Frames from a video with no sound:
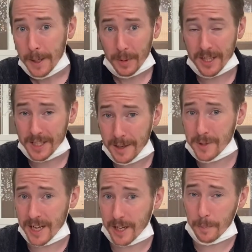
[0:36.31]
but it seems
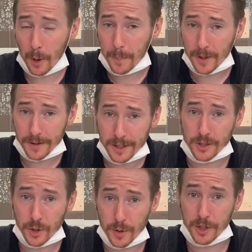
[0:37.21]
like a popular thing to
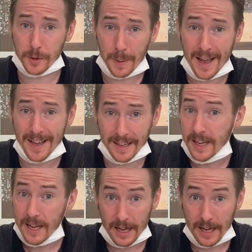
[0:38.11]
do in Japan,